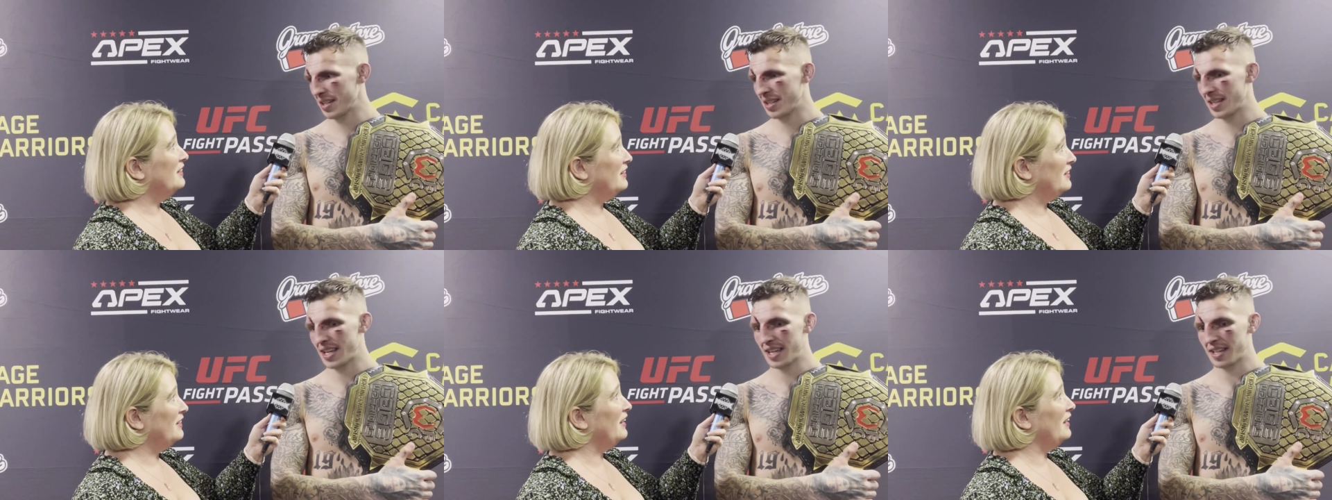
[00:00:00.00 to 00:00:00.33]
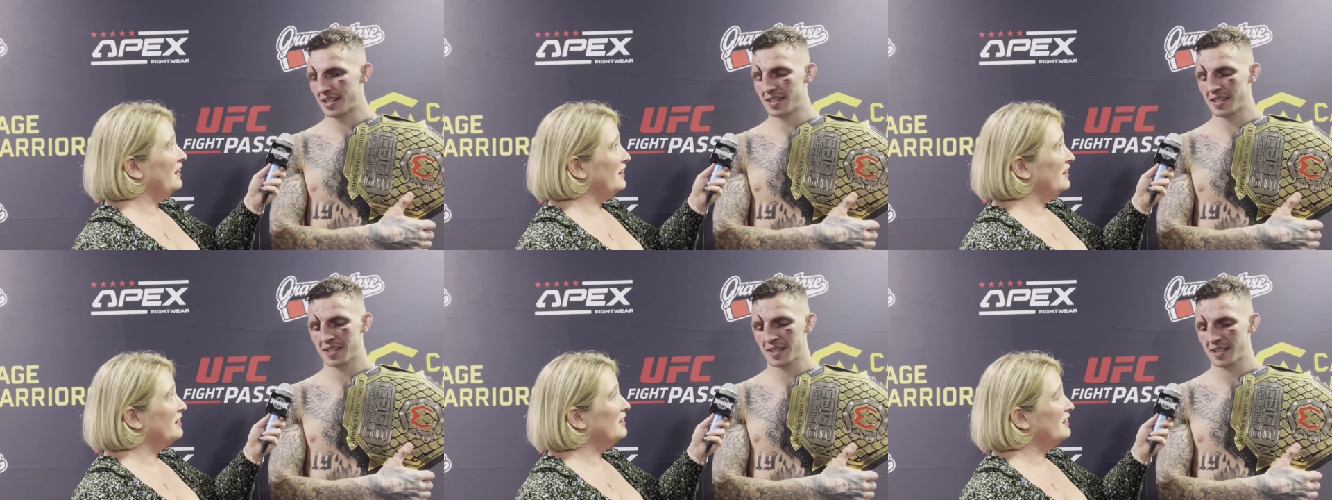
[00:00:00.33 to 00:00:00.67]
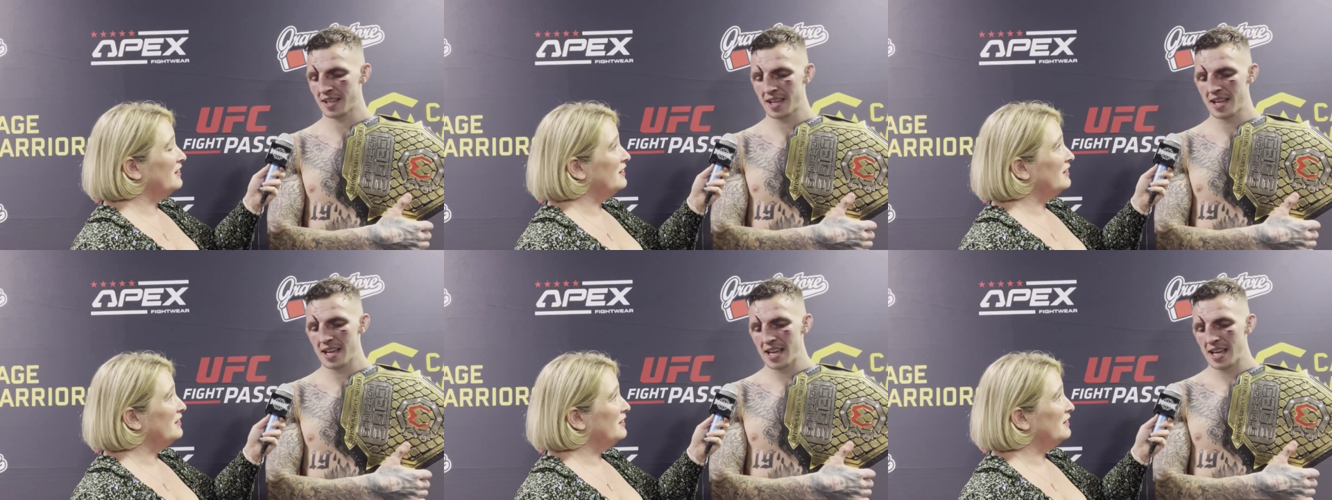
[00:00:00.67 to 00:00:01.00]
Speaker 1: And then,
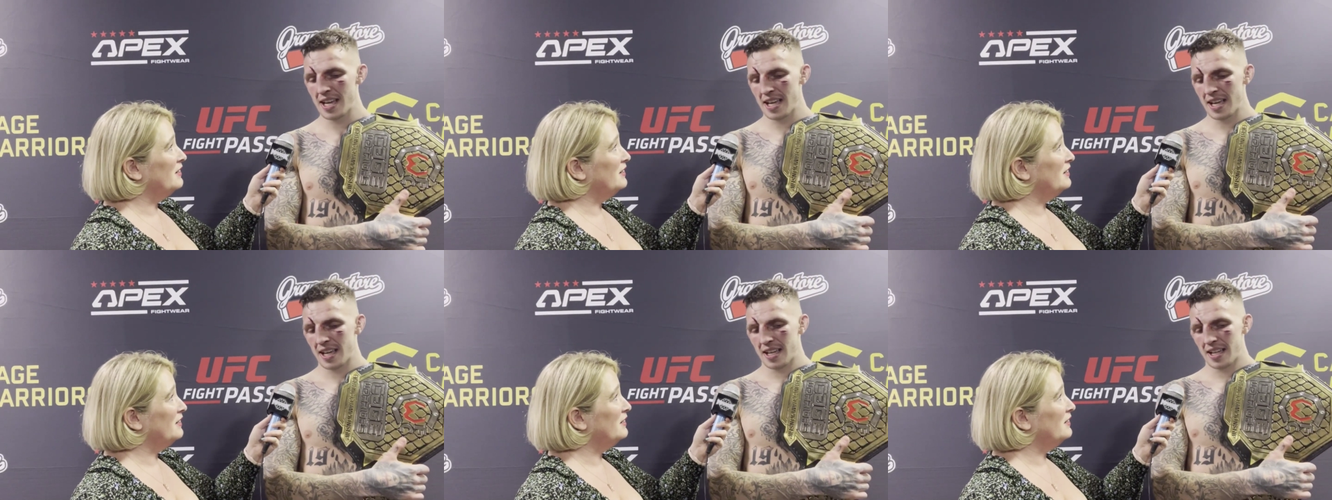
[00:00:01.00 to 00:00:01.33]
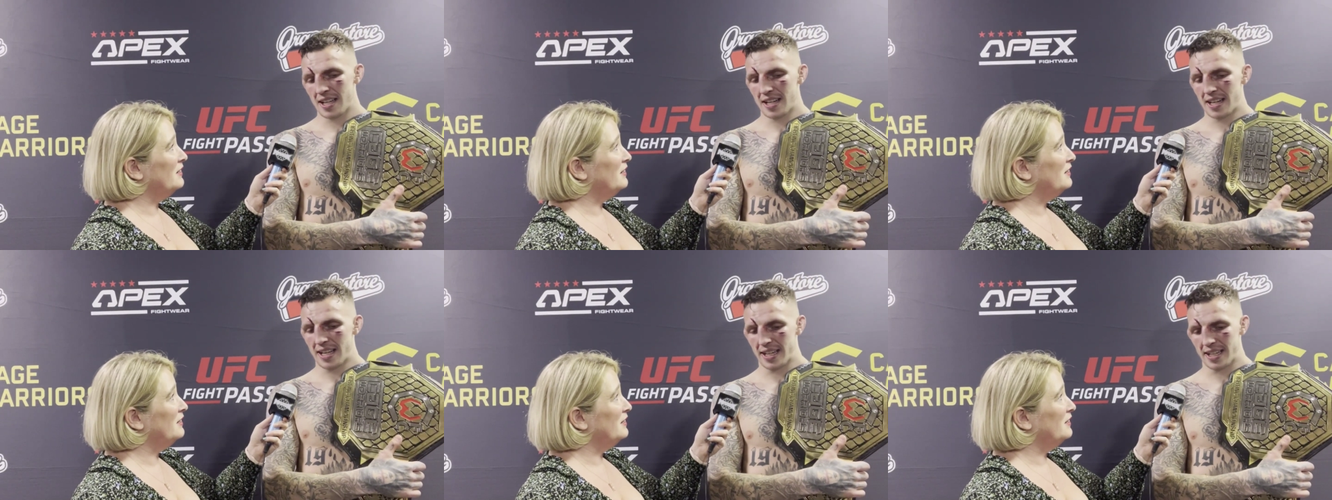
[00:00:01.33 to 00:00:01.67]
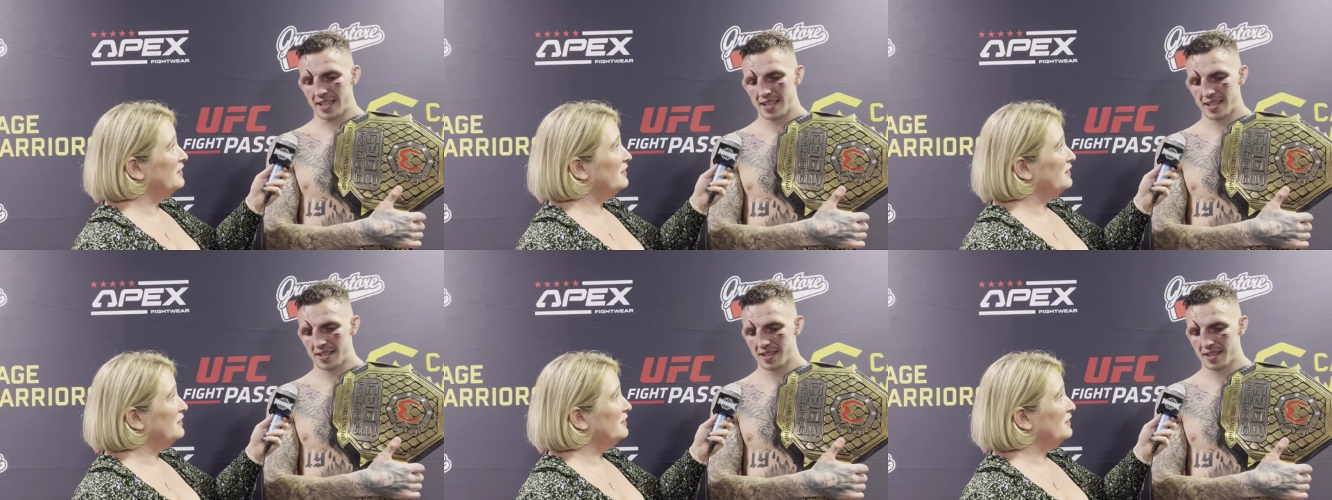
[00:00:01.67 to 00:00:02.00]
yeah. like,